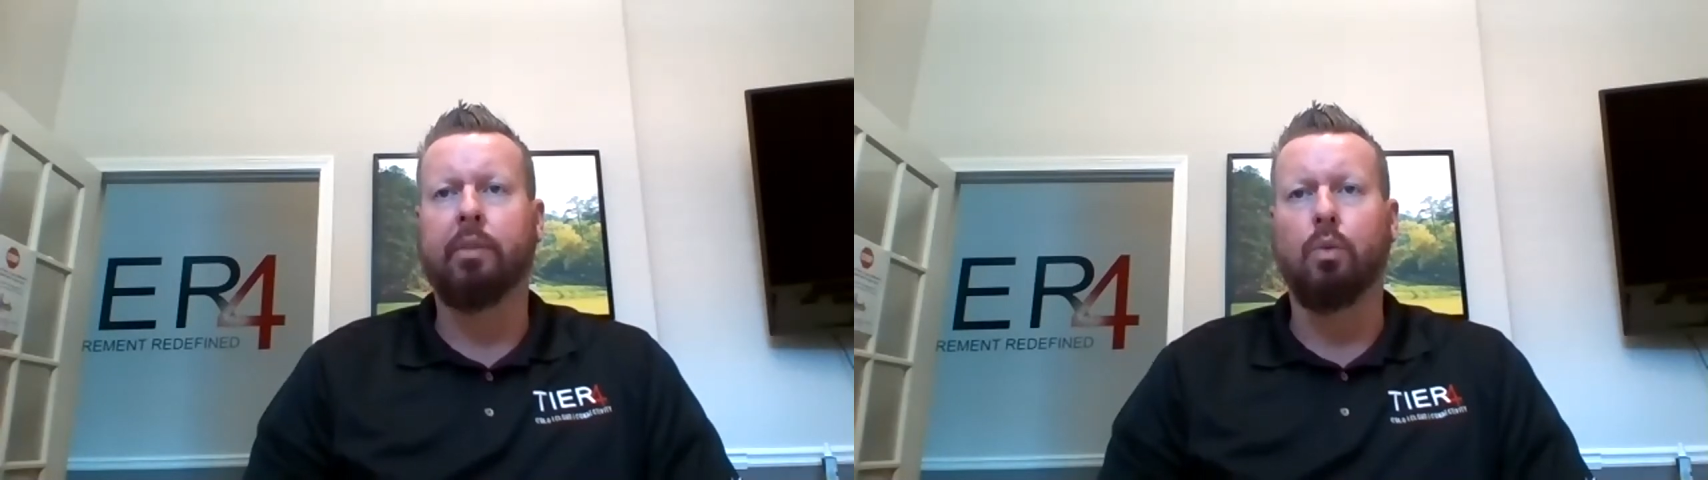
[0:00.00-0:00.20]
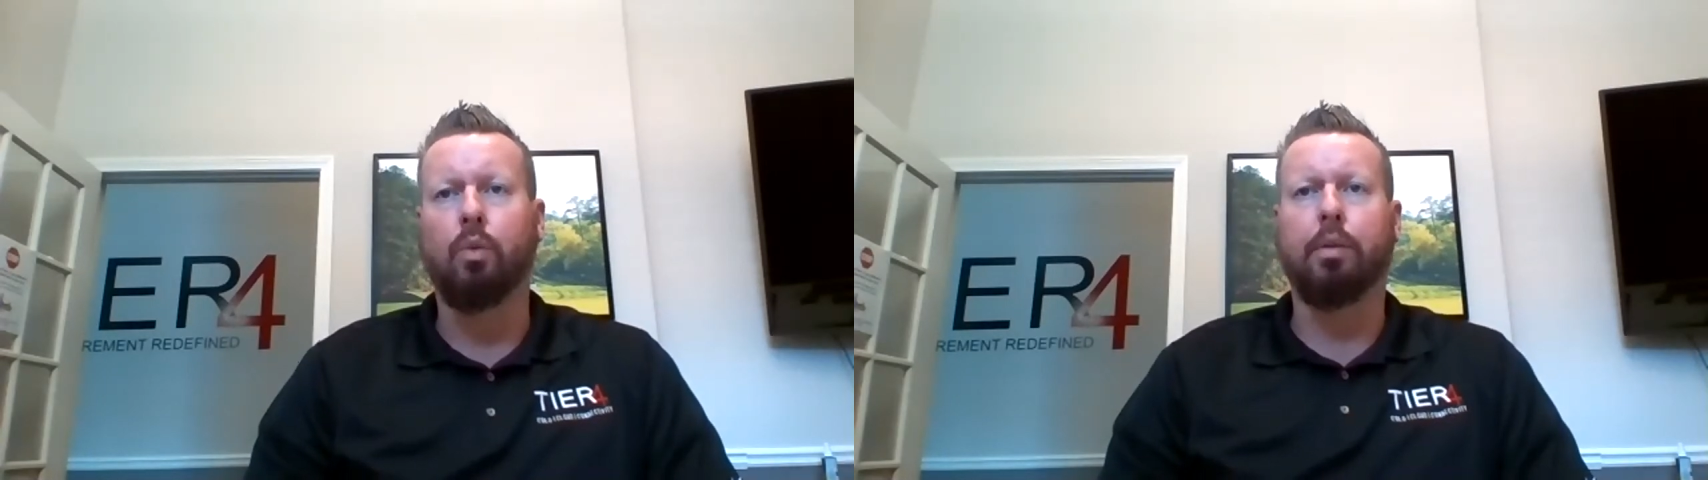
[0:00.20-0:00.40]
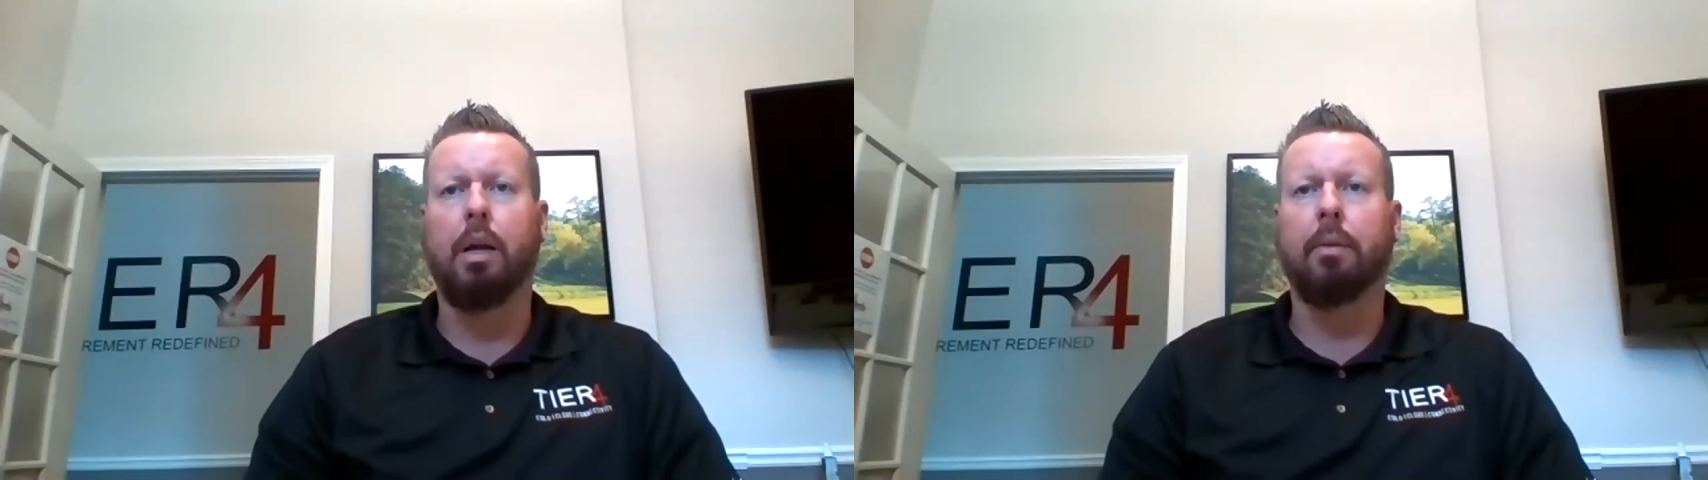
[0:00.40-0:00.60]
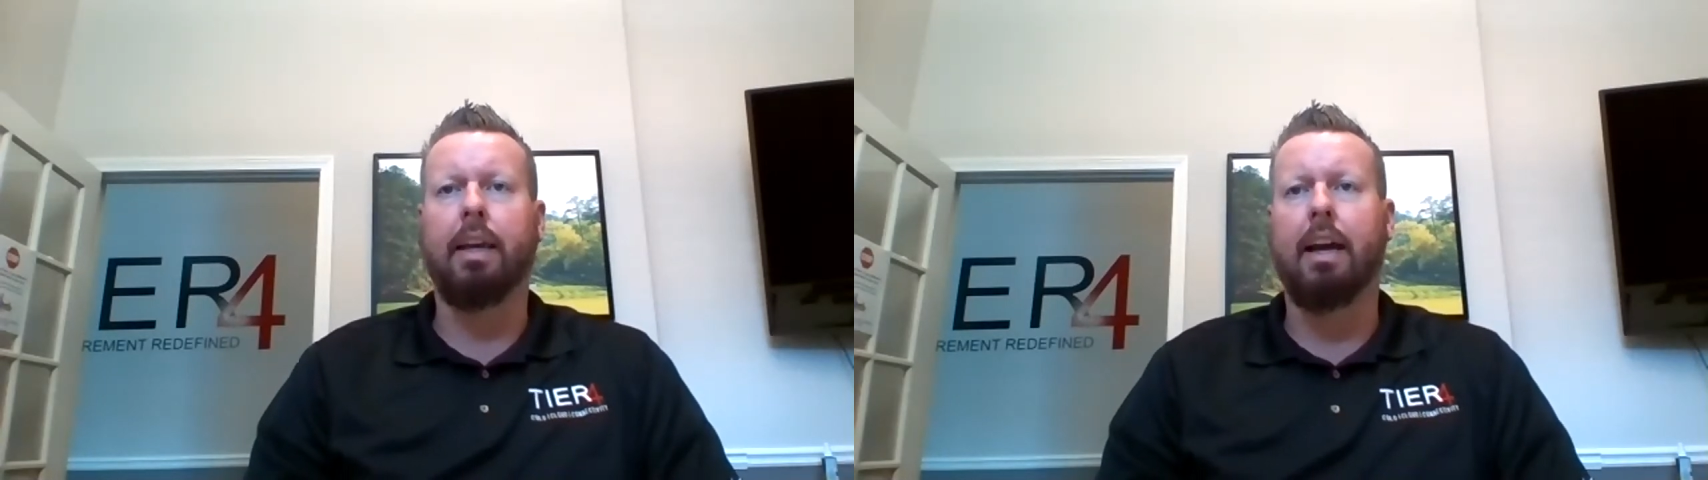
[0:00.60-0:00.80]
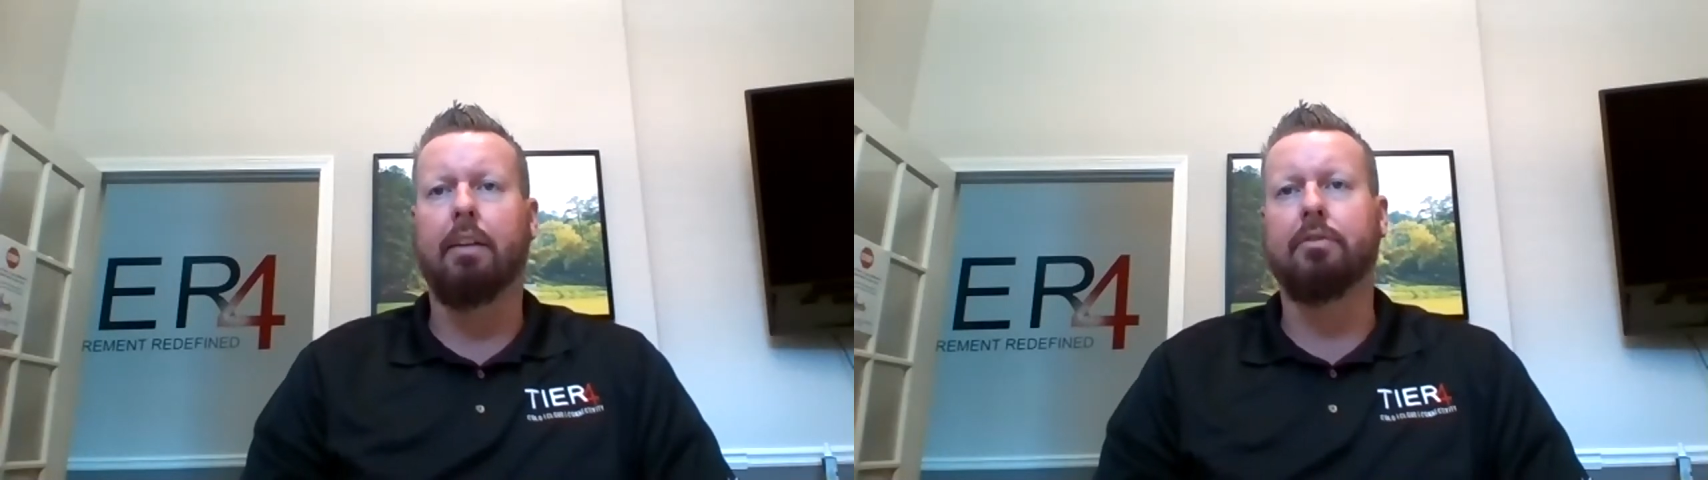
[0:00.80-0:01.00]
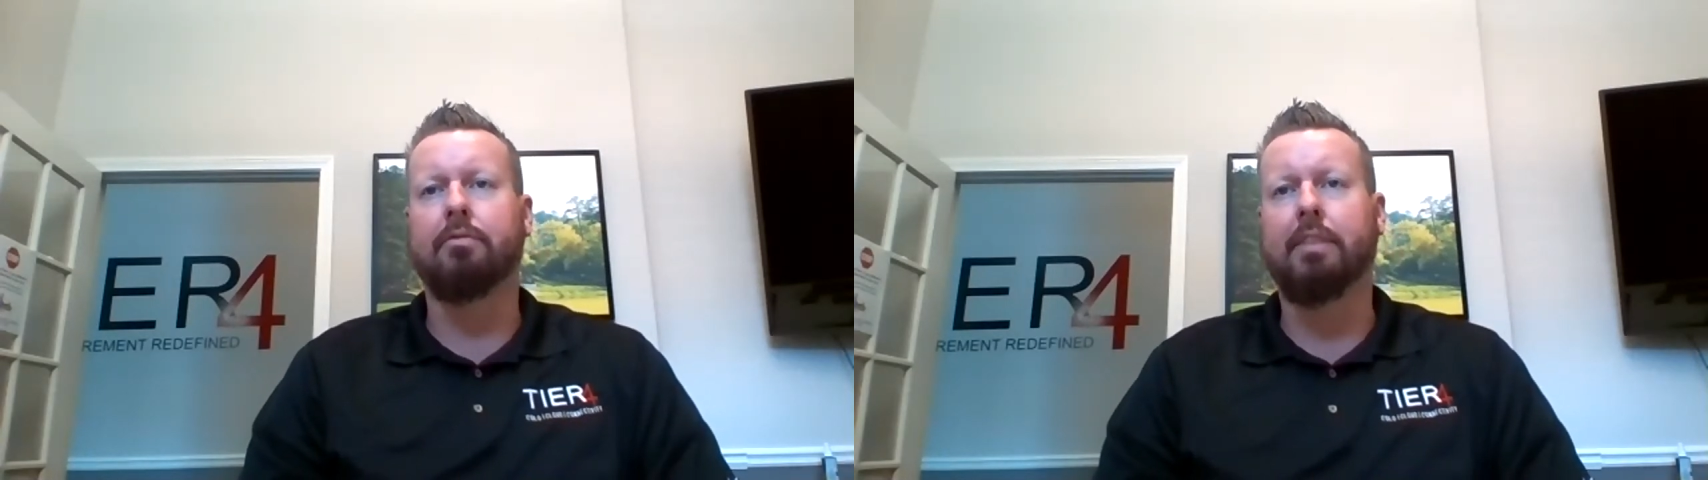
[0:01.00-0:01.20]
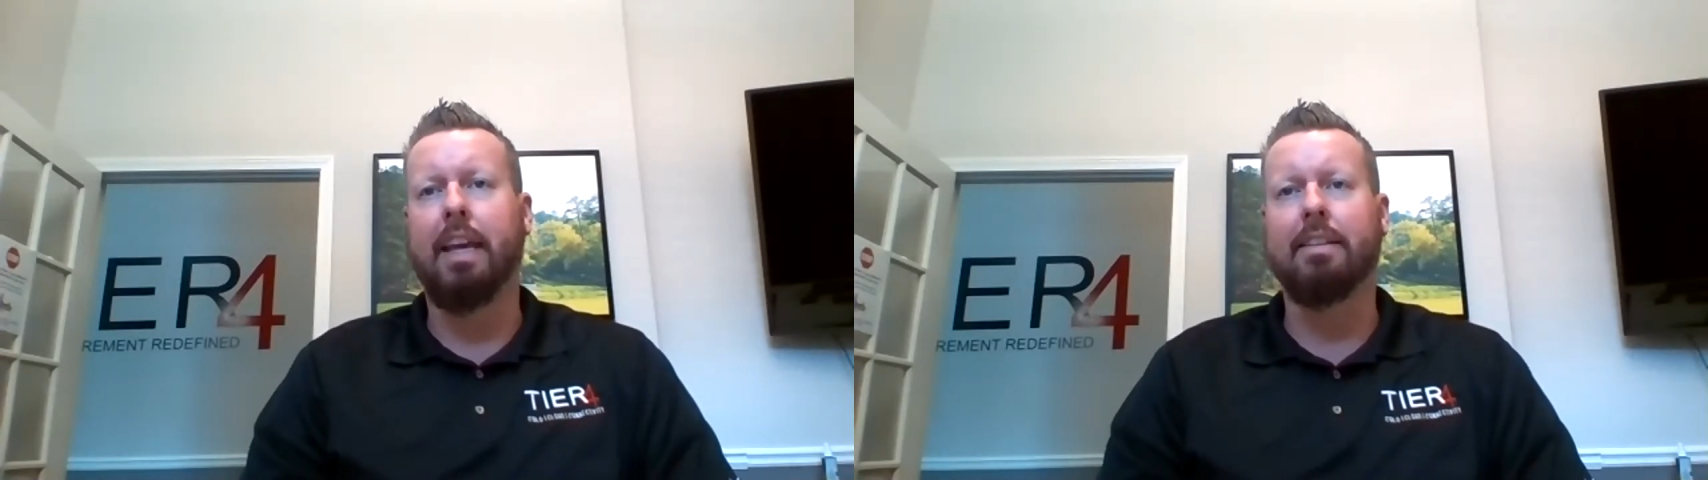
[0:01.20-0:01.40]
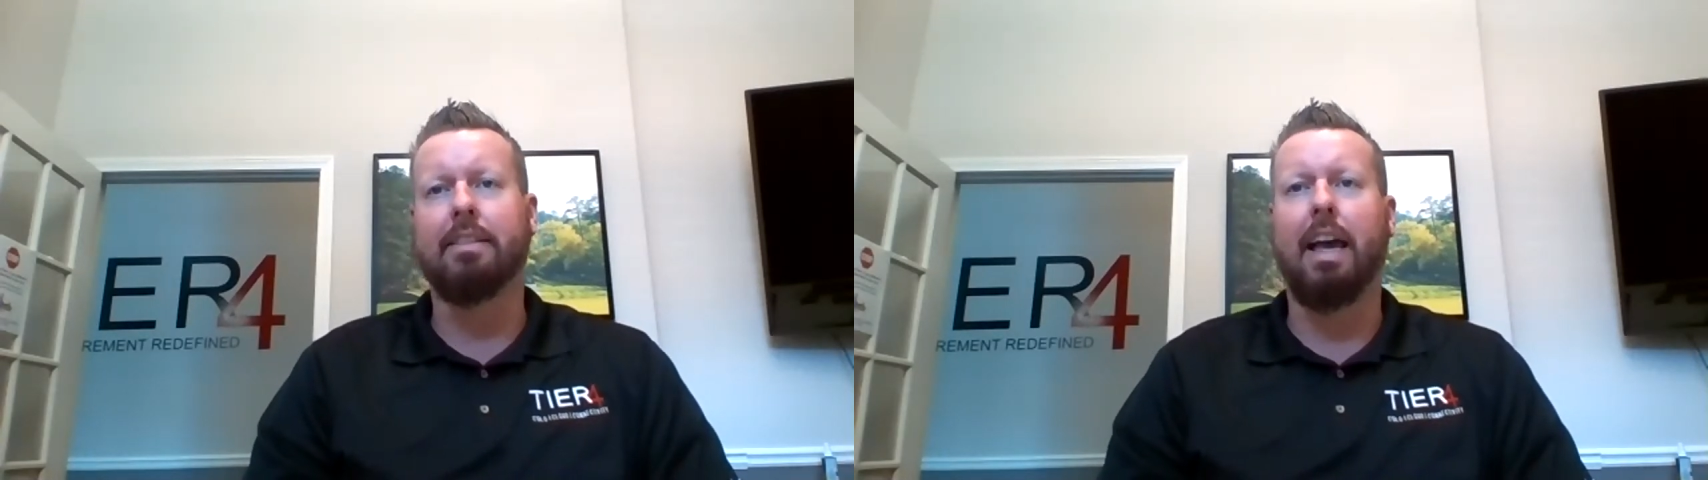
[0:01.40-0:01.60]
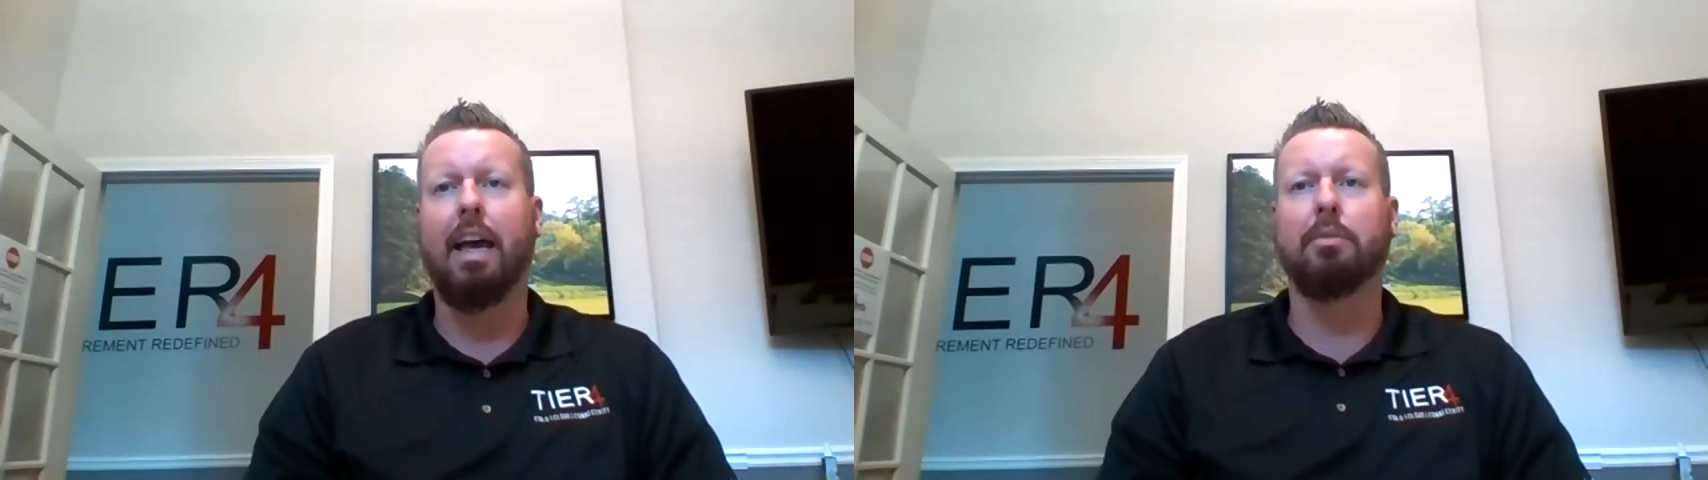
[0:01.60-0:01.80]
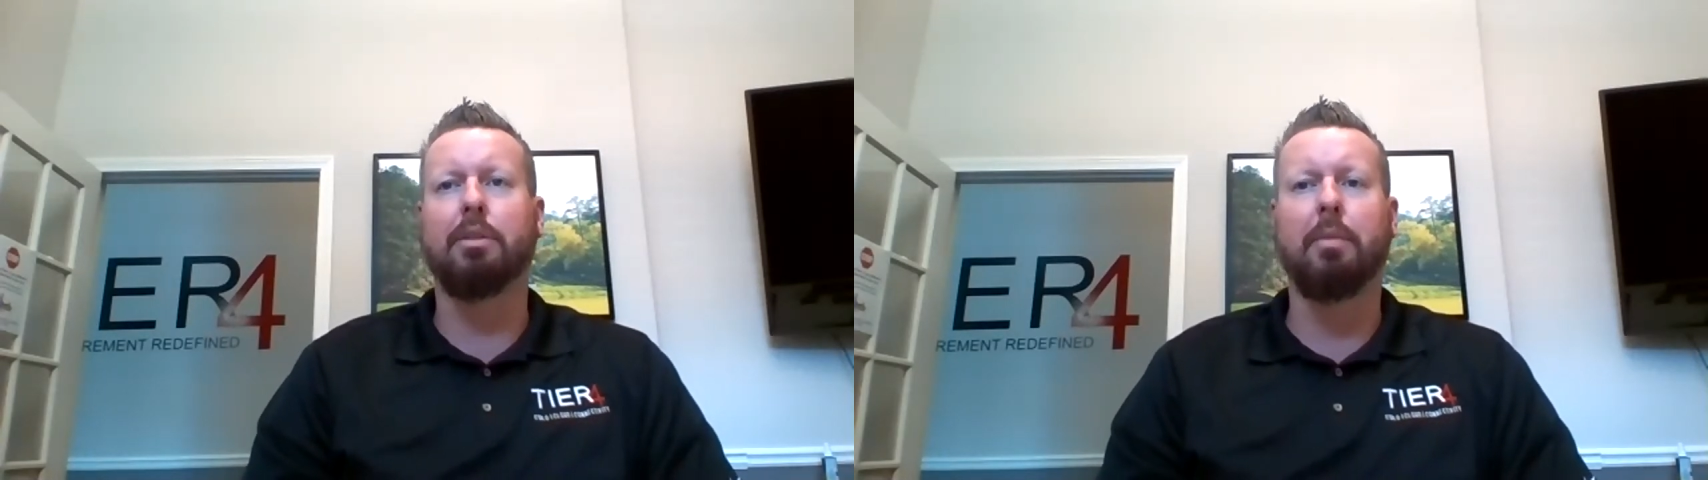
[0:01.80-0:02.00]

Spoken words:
We'll probably have 10 times the